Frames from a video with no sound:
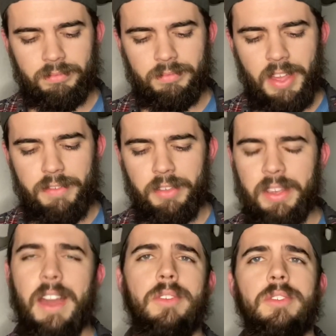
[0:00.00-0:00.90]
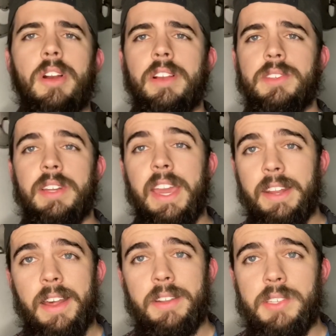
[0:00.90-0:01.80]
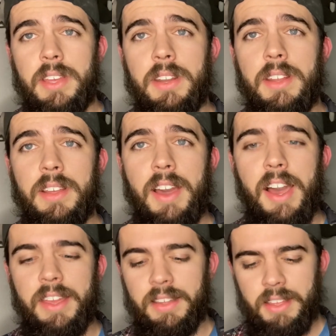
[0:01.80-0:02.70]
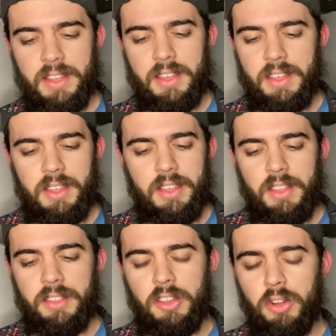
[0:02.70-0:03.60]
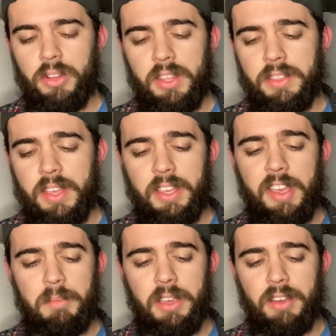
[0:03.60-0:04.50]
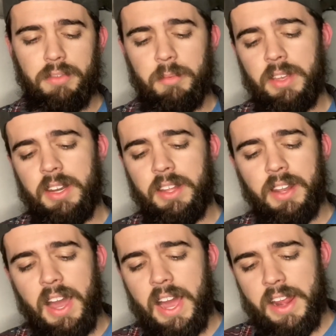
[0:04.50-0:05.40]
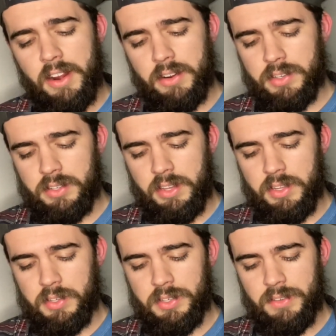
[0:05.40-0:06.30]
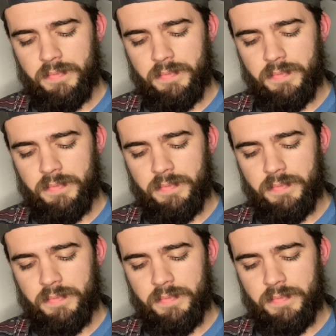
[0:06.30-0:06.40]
I feel like Outer Dark is an 8 out of 10. The only thing keeping it from getting any higher is